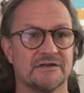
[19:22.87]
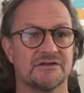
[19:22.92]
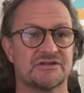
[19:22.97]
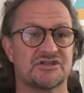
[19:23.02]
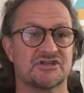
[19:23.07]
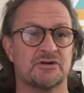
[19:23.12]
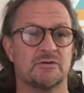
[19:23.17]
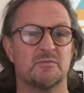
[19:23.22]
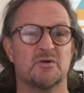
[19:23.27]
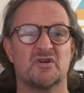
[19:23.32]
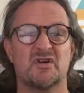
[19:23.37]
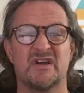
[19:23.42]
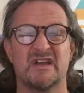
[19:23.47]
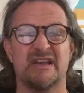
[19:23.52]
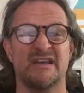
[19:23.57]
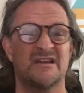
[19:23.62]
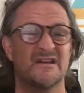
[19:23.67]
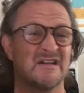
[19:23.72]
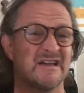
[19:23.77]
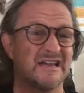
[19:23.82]

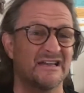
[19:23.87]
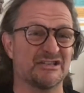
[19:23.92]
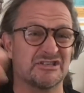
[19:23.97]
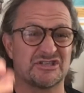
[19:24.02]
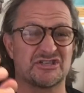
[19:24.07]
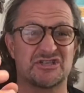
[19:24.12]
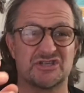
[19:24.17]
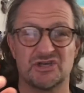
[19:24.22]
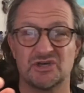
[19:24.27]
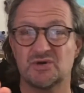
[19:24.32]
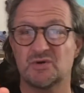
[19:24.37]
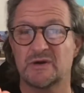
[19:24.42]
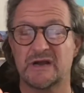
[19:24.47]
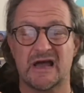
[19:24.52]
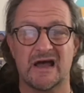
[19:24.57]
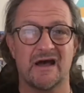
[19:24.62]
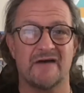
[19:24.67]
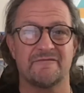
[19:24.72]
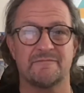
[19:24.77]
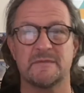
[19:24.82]
summary. It's
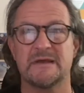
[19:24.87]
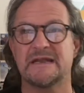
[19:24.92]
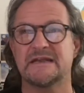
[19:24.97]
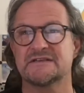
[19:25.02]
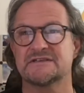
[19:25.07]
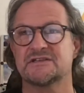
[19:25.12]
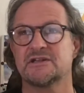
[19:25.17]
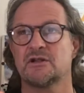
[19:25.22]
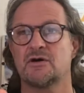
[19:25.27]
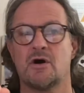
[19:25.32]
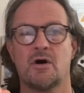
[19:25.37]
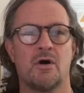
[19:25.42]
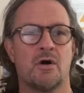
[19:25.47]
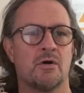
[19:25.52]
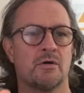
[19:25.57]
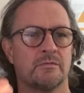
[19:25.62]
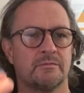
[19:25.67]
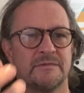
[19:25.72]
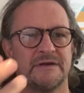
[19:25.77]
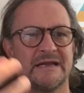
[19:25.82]
2.5 minutes
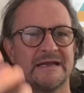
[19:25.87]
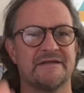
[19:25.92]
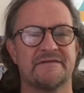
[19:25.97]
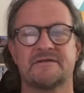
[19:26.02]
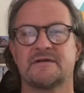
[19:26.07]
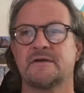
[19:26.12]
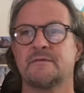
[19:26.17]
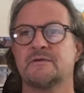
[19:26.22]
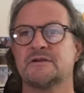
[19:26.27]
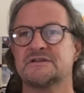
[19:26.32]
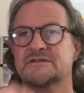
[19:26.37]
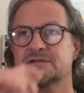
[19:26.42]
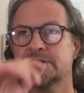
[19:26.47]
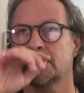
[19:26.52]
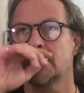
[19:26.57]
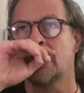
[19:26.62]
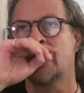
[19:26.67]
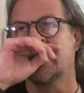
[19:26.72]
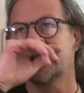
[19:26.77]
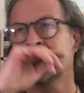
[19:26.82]
long, nearly 3 minutes
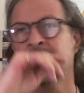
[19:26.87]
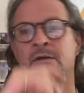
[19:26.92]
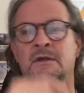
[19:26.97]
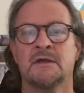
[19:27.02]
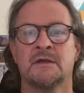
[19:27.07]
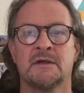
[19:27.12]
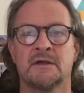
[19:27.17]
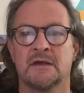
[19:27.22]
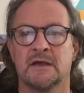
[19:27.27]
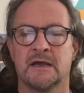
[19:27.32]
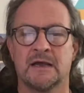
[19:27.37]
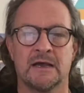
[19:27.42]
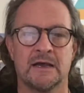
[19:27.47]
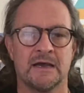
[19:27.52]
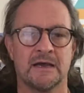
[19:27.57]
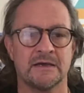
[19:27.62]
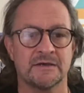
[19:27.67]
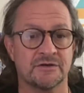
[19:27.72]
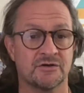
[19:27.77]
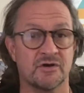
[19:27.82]
long.
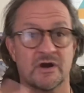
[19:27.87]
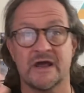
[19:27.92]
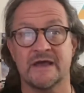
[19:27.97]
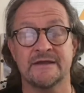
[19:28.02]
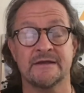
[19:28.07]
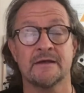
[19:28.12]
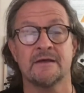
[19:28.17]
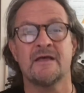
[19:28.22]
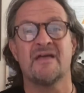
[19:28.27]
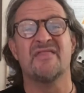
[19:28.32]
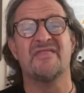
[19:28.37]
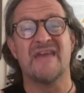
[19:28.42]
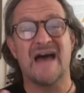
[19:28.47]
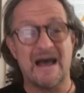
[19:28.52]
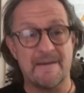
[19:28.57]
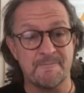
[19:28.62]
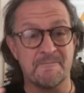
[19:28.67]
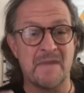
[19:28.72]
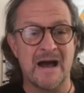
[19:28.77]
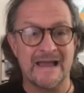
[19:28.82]
Great.
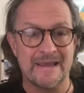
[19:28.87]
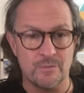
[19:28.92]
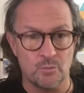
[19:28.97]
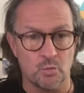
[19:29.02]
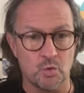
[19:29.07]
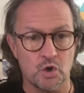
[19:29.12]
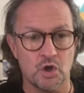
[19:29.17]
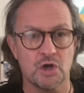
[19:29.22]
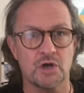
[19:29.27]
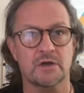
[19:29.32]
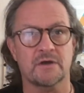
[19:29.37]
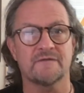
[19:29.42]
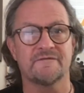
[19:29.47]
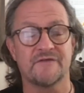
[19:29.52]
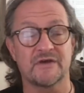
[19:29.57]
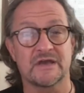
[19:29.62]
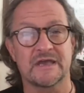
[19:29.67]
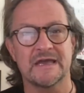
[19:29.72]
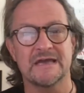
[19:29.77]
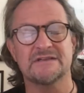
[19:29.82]
That might work
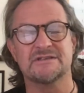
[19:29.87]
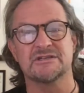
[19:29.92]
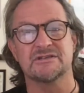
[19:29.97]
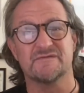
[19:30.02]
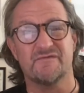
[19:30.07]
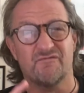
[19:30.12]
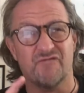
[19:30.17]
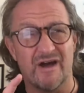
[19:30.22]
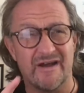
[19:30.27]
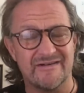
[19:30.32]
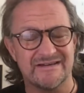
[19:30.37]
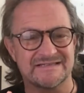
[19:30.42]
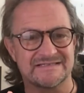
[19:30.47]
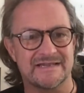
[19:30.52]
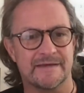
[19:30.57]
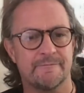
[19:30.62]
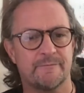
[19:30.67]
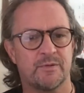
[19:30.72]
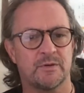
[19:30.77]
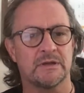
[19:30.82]
for kids. It's very
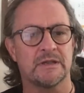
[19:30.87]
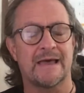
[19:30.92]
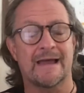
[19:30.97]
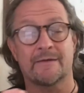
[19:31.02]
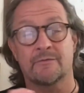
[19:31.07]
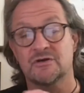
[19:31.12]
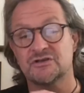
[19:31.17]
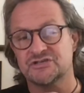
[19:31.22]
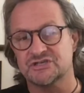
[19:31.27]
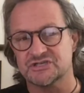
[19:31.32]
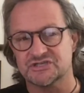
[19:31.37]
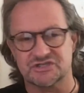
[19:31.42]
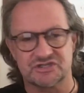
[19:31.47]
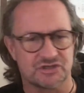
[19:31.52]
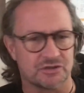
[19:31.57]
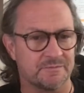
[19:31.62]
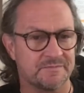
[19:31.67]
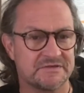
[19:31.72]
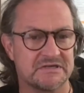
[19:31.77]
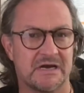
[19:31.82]
simple language. It's
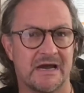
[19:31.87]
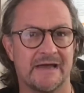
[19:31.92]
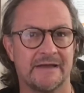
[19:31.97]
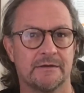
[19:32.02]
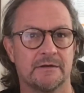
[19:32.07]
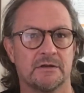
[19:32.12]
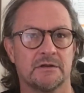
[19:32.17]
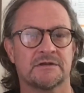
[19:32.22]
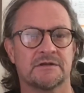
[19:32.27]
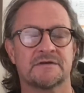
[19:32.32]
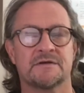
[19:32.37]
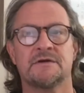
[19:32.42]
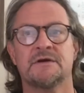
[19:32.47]
subtitled.